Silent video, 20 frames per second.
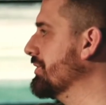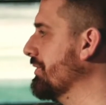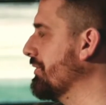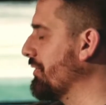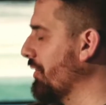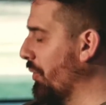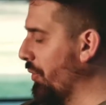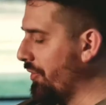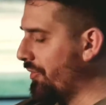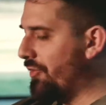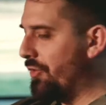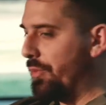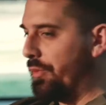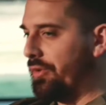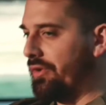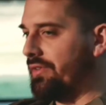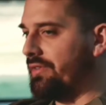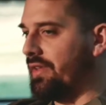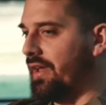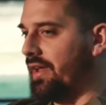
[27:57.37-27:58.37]
so we're
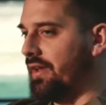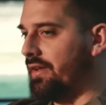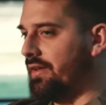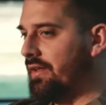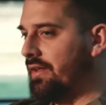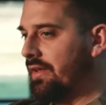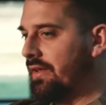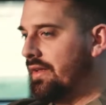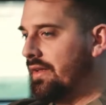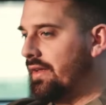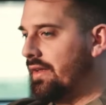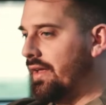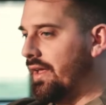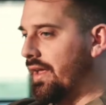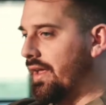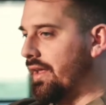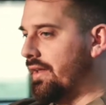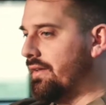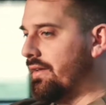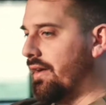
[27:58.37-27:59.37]
super excited,
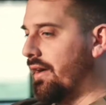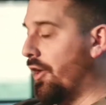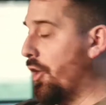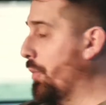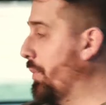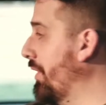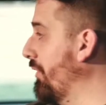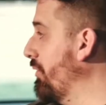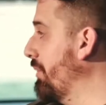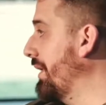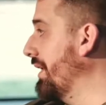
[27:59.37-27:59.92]
and hope everybody